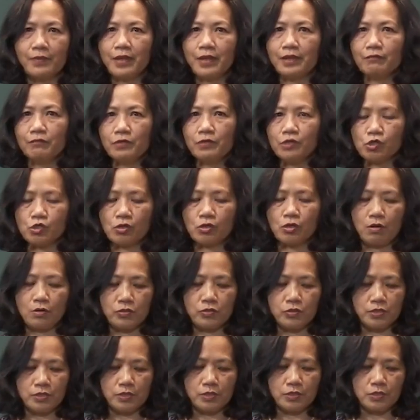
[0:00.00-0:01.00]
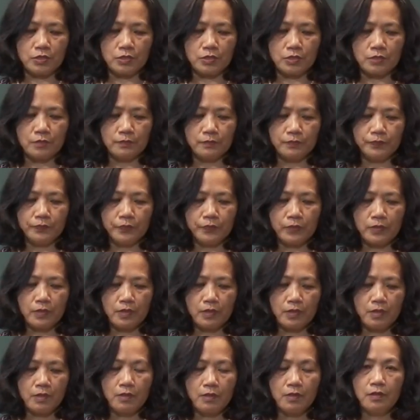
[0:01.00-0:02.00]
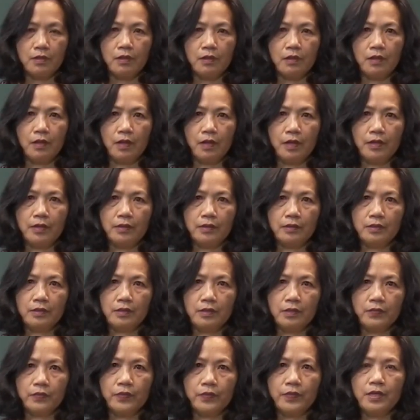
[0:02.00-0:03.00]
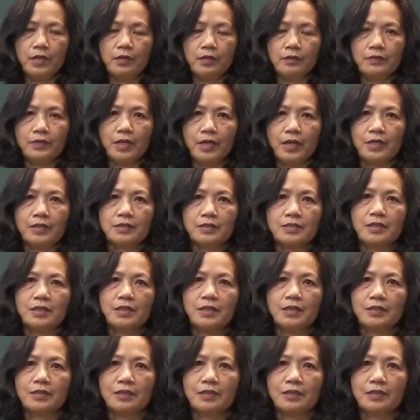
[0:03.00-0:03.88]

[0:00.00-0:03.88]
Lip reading: language courses. And we know that